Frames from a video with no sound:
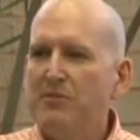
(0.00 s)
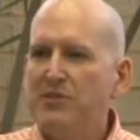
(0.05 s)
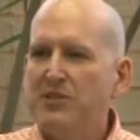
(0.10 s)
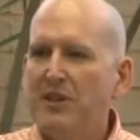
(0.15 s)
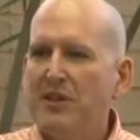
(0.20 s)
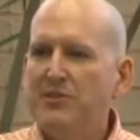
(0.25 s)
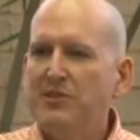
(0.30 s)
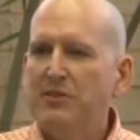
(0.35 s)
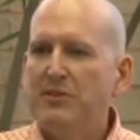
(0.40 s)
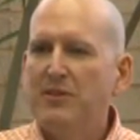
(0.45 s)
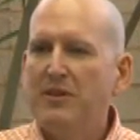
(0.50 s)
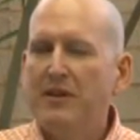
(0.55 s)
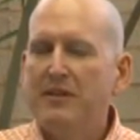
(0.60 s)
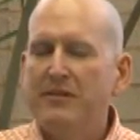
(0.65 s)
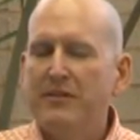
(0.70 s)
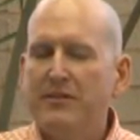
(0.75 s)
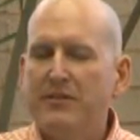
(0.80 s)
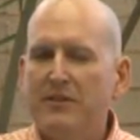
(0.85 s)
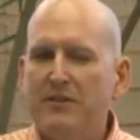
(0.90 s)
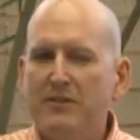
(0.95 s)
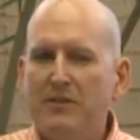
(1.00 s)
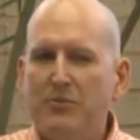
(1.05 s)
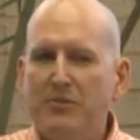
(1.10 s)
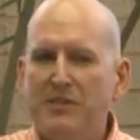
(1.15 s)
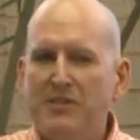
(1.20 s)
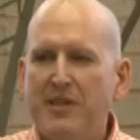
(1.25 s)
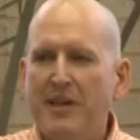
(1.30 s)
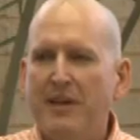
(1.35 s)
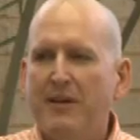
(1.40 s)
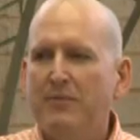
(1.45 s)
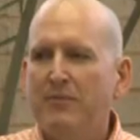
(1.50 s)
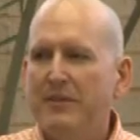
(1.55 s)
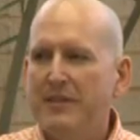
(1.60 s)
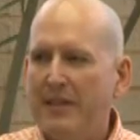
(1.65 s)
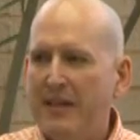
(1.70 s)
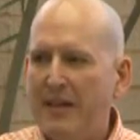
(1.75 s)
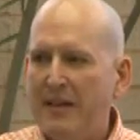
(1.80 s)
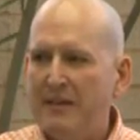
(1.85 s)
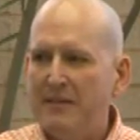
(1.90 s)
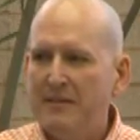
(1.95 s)
It was also called the 3rd Louisiana
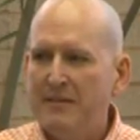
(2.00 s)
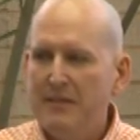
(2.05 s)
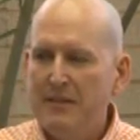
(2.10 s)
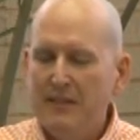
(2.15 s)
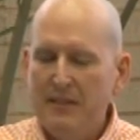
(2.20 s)
Redan.